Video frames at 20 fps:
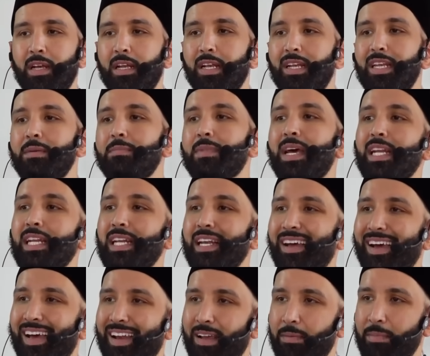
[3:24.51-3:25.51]
liman
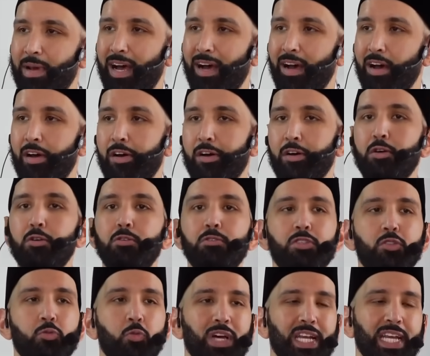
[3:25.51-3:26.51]
al-ghalaba,
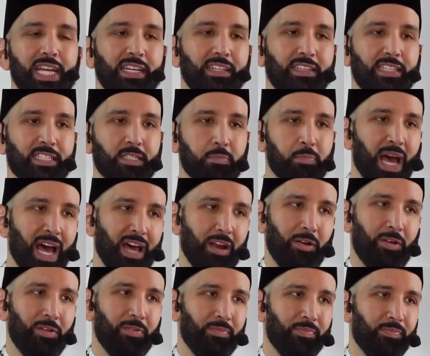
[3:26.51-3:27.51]
who's winning this
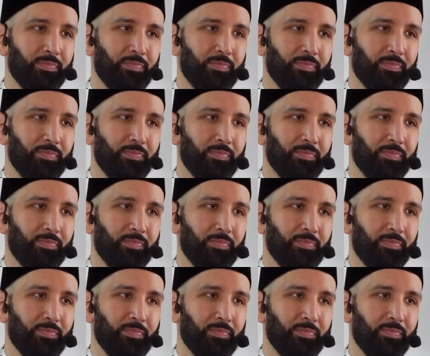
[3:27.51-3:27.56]
battle?